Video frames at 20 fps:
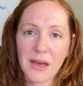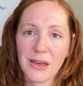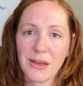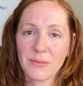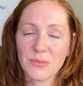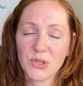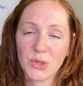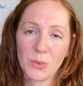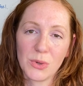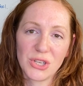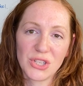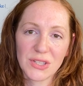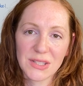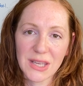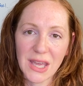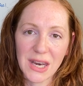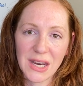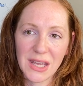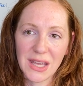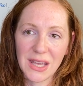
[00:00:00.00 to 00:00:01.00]
So we just
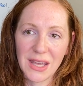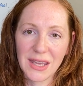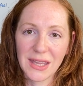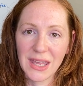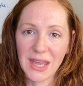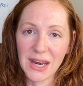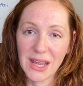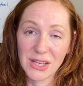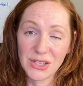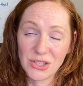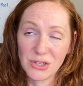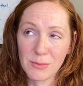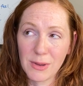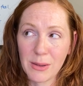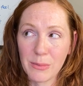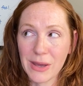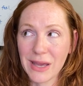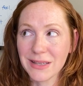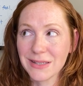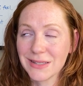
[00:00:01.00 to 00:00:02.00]
kind of, again, I do my
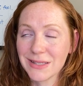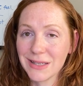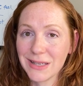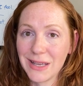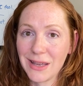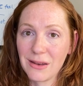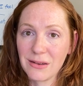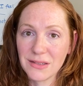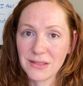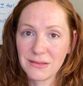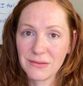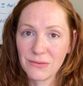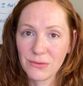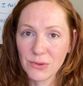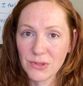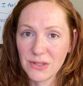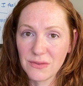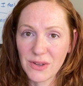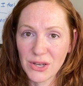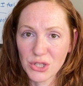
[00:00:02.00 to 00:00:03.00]
best to get
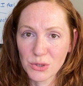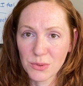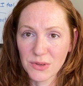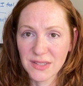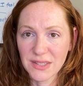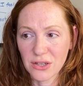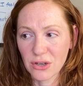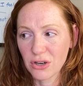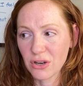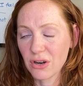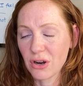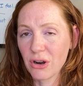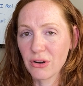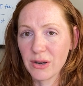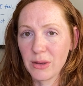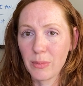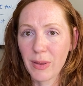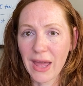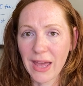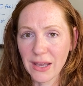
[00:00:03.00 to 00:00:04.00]
fruits and vegetables that are
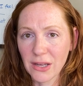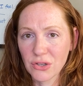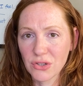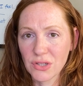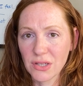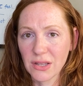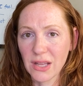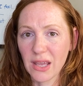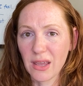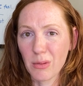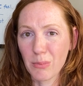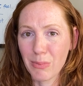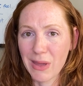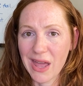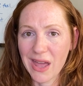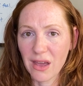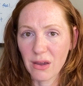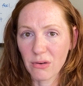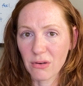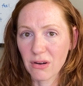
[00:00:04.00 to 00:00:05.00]
already packaged in like a
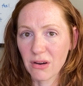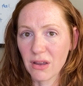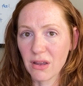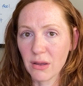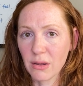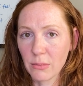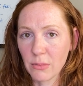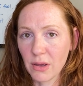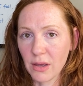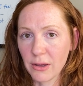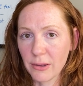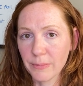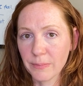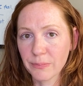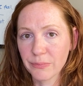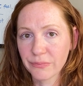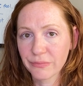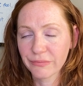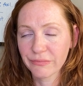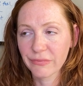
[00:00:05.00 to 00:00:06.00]
bag or a
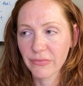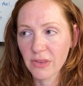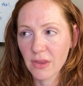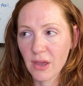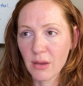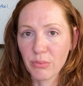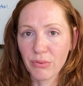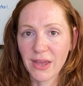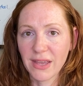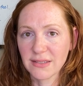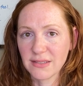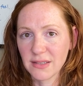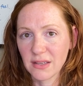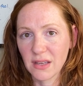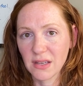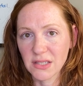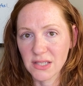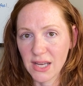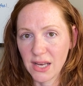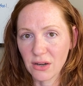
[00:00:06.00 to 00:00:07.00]
plastic
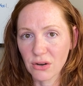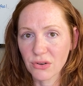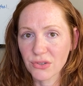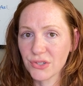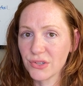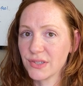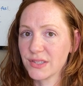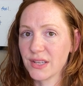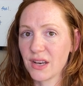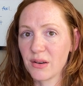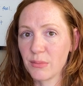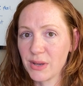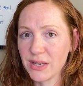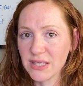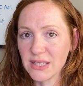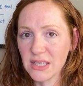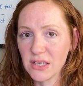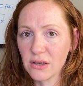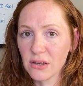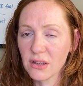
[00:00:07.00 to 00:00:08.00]
container, so it's not a big
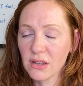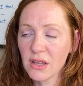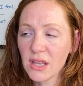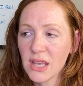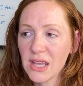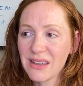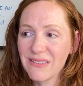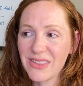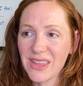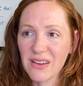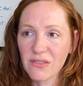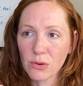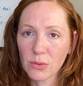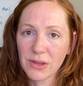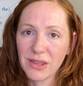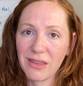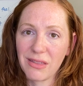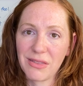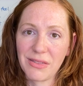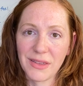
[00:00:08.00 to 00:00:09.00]
deal. They have a
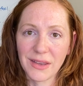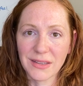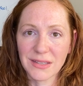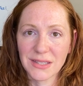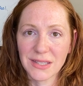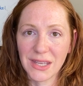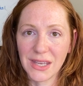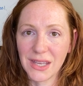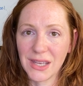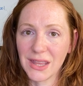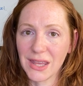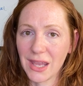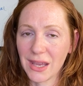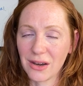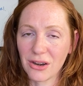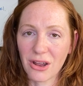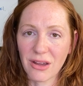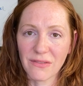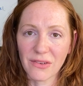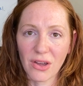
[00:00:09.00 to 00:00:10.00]
really thick skin, like
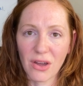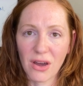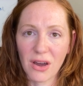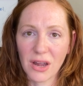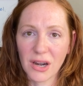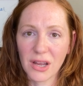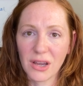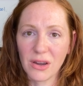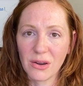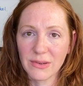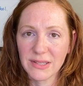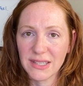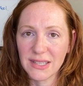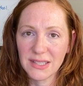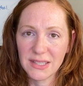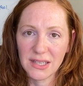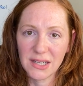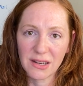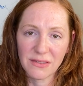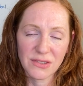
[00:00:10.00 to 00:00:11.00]
an avocado. It's
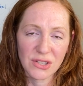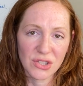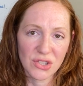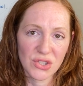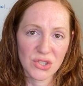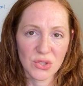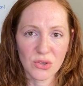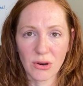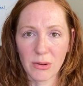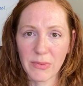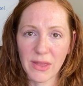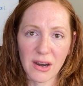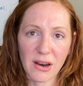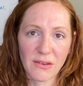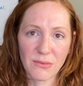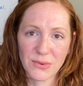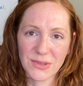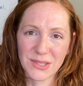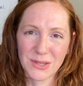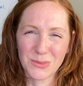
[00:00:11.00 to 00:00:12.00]
easy enough to just scrub that
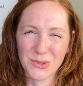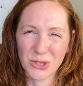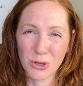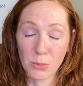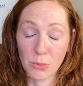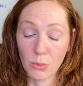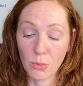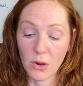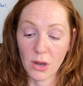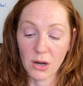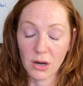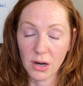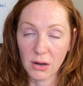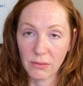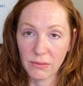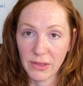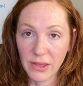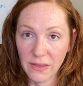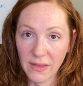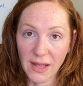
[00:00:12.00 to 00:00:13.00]
off with some soap and water. I
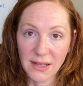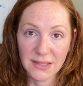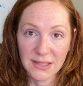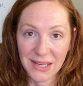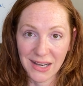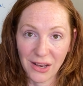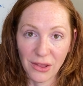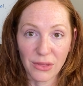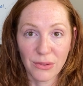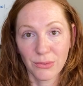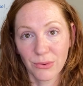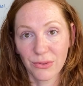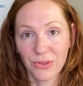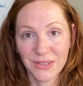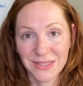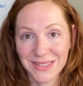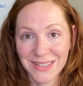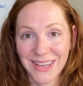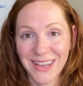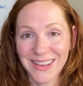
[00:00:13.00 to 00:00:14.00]
don't think that's getting through the
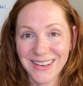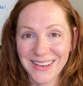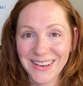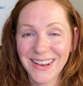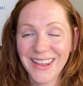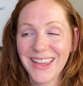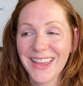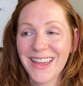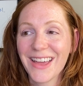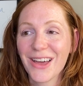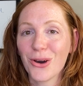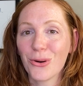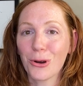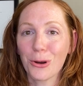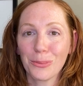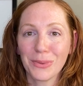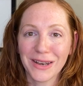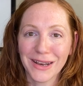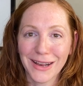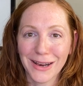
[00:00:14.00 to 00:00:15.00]
skin, or
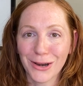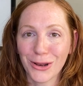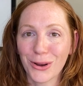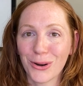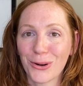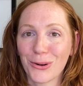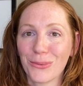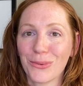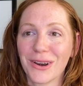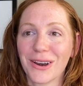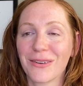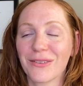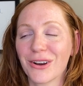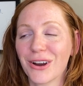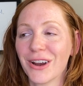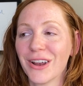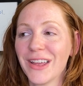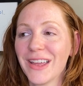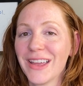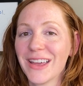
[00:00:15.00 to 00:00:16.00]
a banana or whatever.